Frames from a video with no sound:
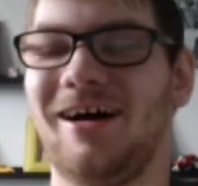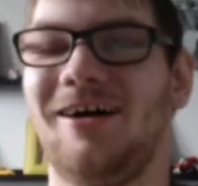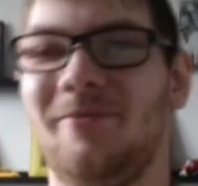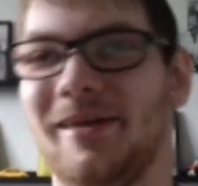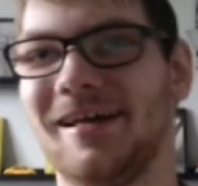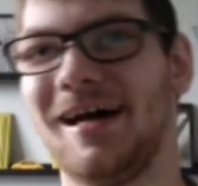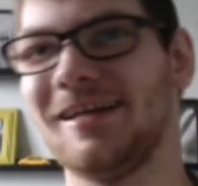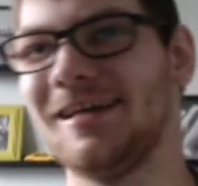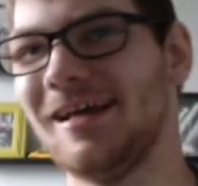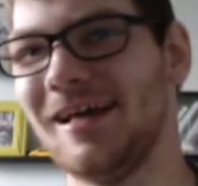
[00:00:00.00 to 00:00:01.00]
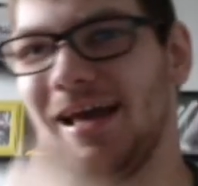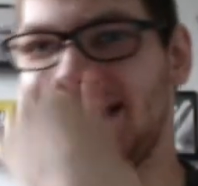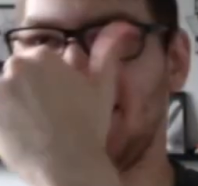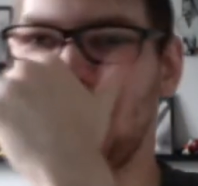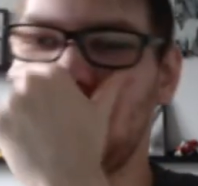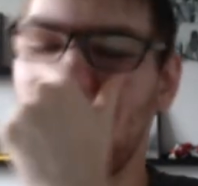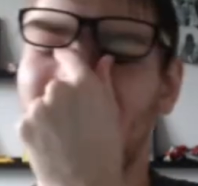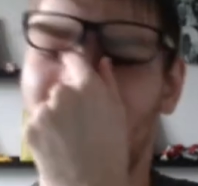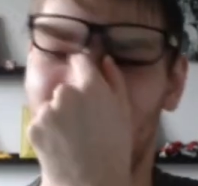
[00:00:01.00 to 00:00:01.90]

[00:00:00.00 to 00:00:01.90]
Oh my god. I can't believe